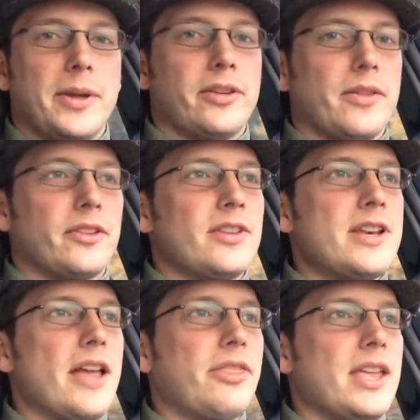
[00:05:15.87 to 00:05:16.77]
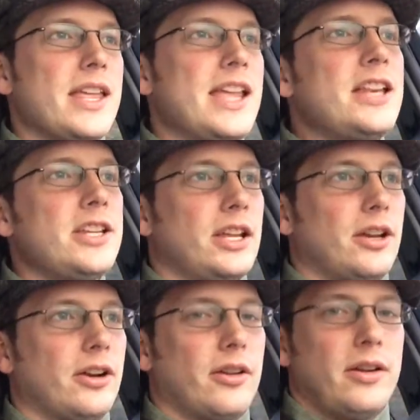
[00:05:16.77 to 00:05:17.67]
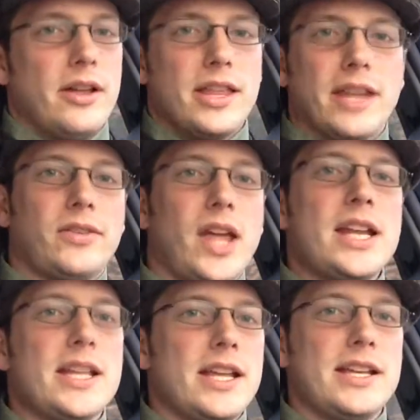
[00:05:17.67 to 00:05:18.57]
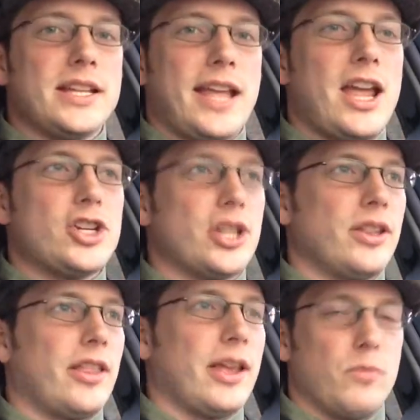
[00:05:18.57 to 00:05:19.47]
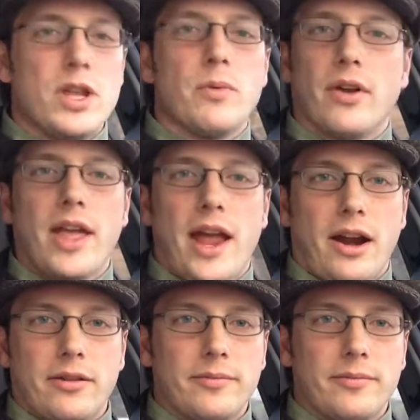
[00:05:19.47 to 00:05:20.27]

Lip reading: myself, there's nothing in here that gives any indication that we were there.